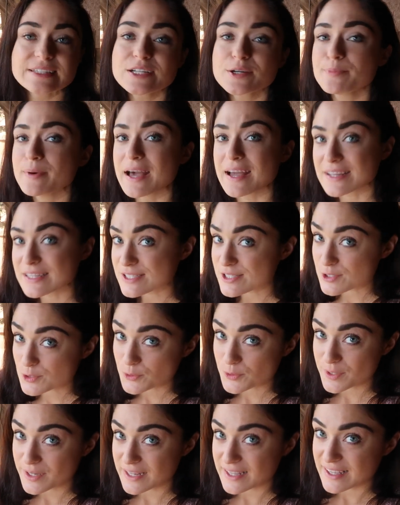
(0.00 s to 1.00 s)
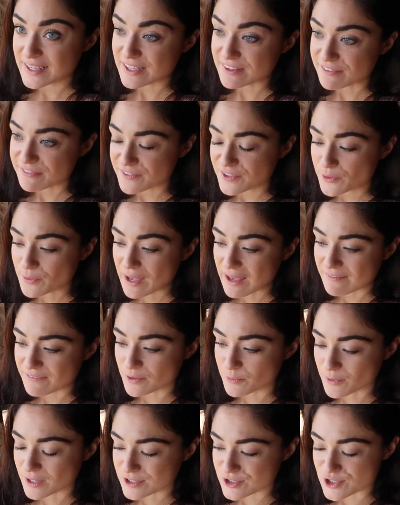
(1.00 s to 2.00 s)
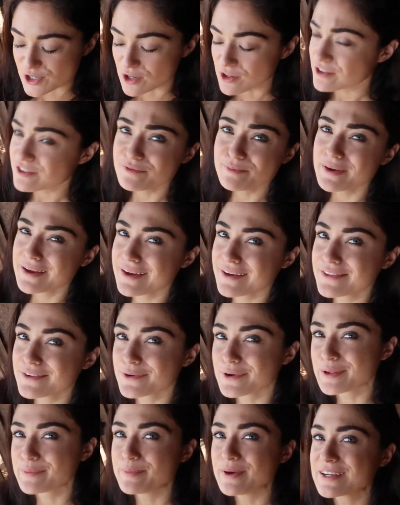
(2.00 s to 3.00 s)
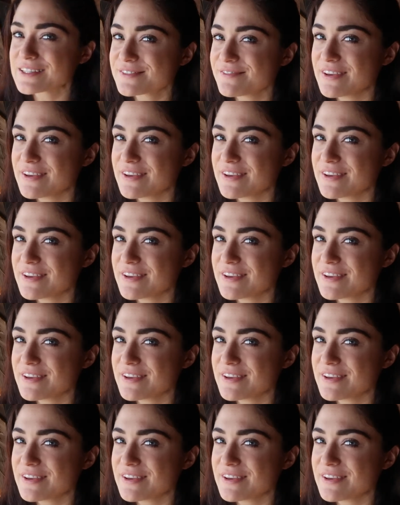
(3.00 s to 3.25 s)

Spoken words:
Little backstory, if you haven't watched all of my other Oinkbox